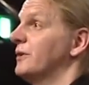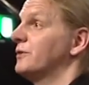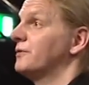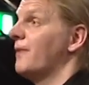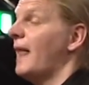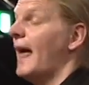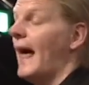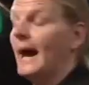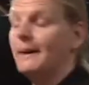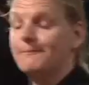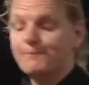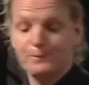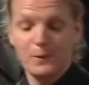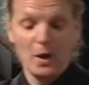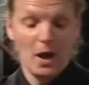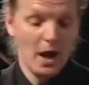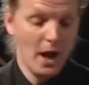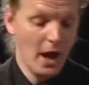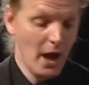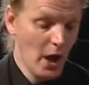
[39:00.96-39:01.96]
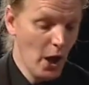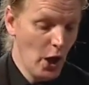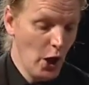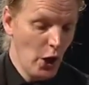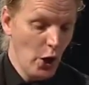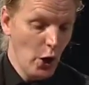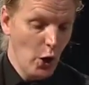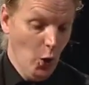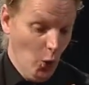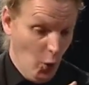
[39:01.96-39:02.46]
this flare,
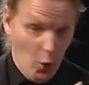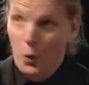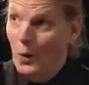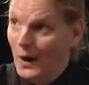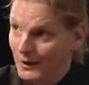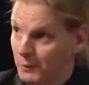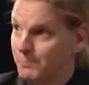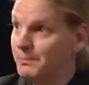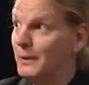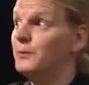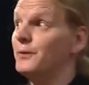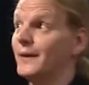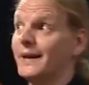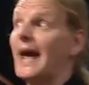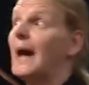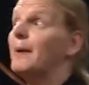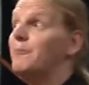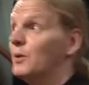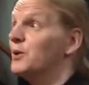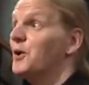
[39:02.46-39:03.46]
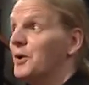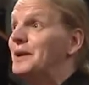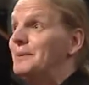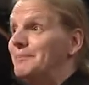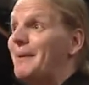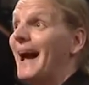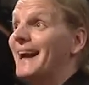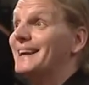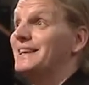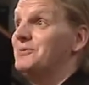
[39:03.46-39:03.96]
or whoever built the camera got
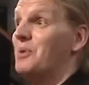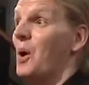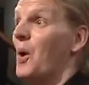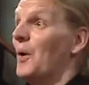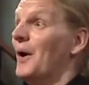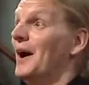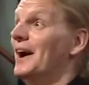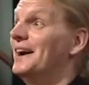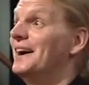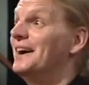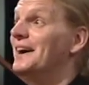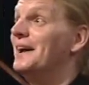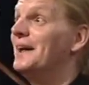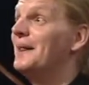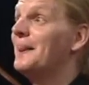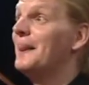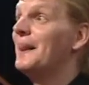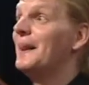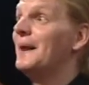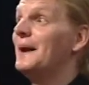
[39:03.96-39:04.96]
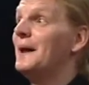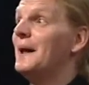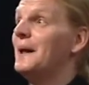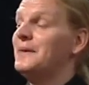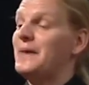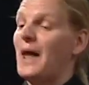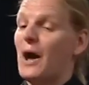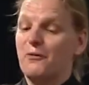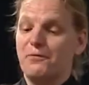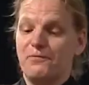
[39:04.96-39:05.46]
it badly wrong.
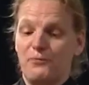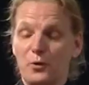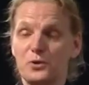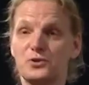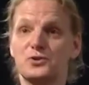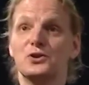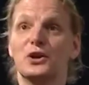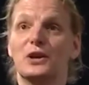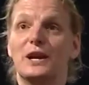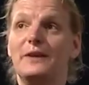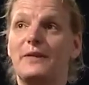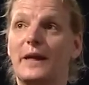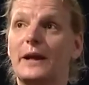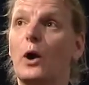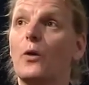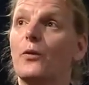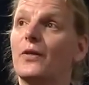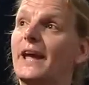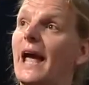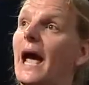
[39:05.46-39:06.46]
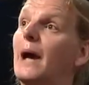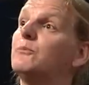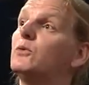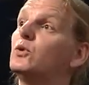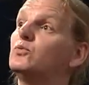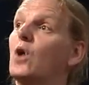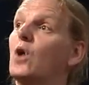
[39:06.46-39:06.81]
Now, fortunately, they got the camera